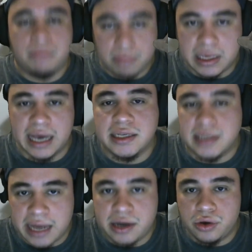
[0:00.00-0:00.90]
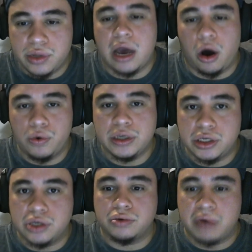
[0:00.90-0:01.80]
Yes, they do. They always
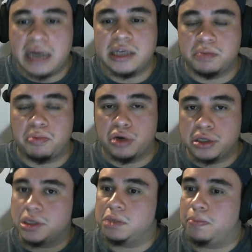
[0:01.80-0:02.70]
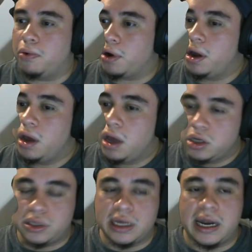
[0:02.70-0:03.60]
do. Any support is good support.
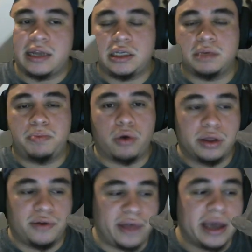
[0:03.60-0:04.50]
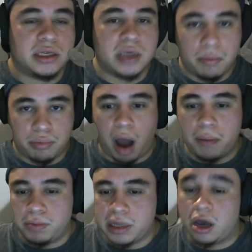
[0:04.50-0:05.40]
Do they need support on their flanks?
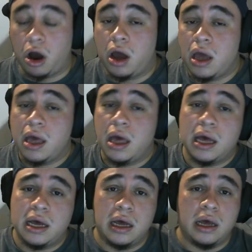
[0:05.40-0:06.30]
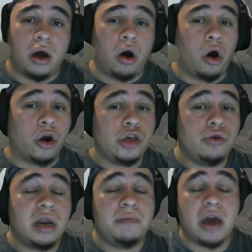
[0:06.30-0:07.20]
Probably. Are you
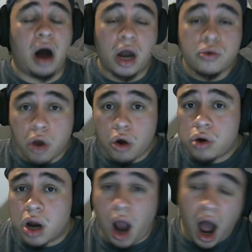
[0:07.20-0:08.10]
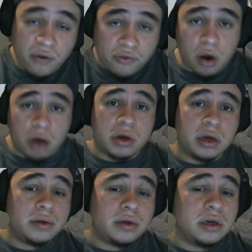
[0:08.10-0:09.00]
going to be on road or off road?
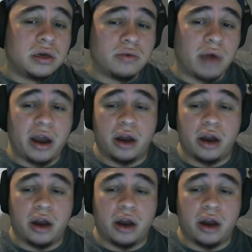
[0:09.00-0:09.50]
Right?